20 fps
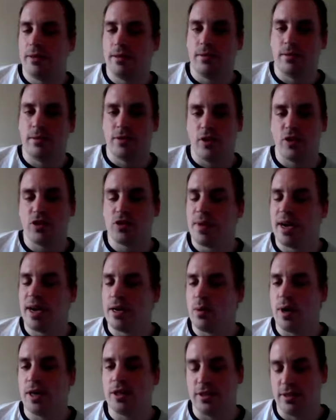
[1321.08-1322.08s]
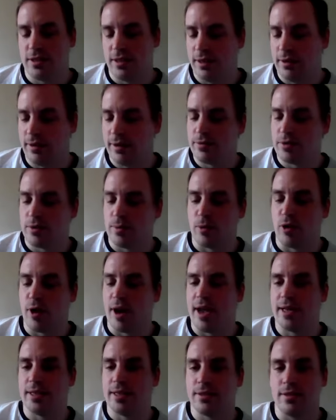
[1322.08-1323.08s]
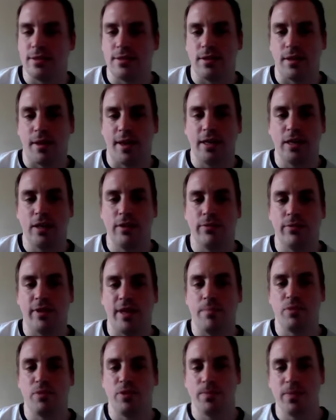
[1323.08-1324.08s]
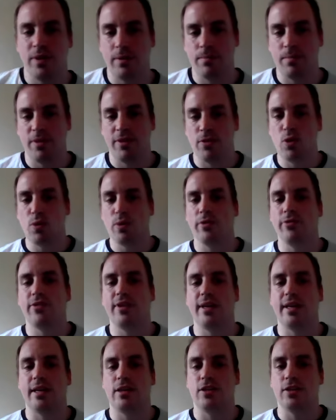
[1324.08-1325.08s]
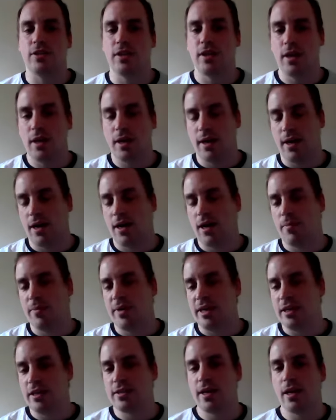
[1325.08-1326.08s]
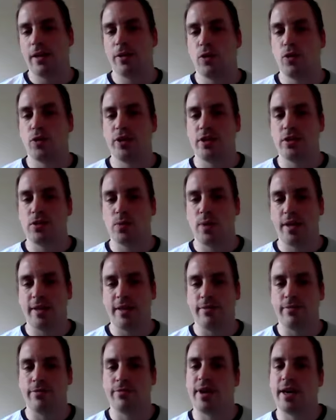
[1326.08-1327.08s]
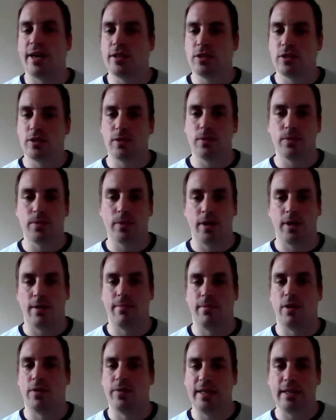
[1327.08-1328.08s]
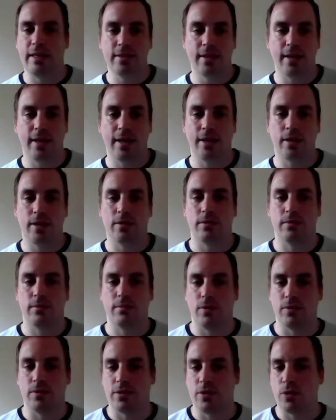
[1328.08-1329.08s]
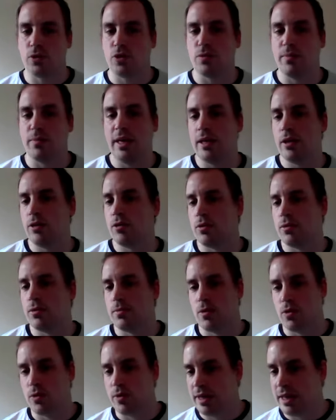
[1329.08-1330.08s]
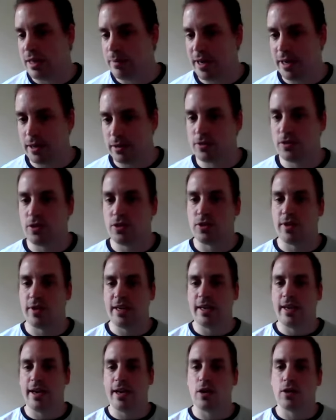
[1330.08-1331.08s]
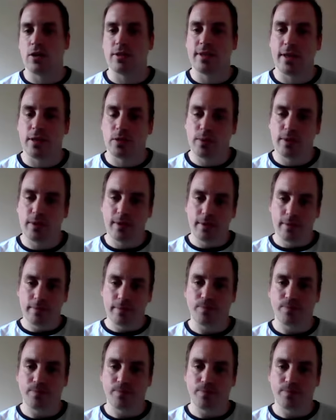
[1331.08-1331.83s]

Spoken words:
so those are my questions, and you give them some great answers, so thank you for that. But before we finish, can you tell the audience where they can find you on the internet, on social media or email, just so they can get in contact with you?